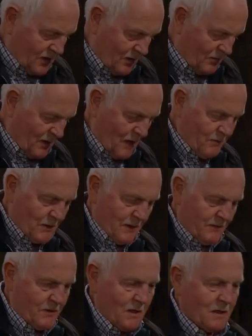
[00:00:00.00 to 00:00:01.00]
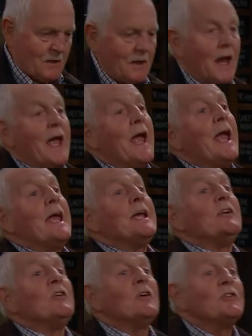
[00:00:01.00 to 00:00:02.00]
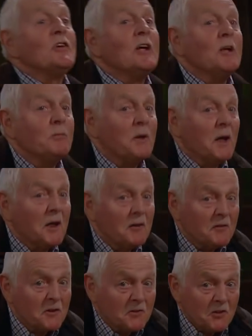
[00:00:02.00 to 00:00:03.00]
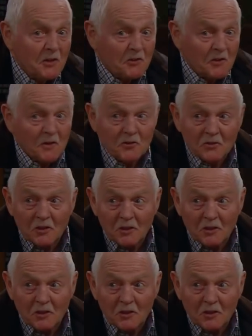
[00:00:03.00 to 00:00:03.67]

to come with April, haven't you? It does help having a teacher as a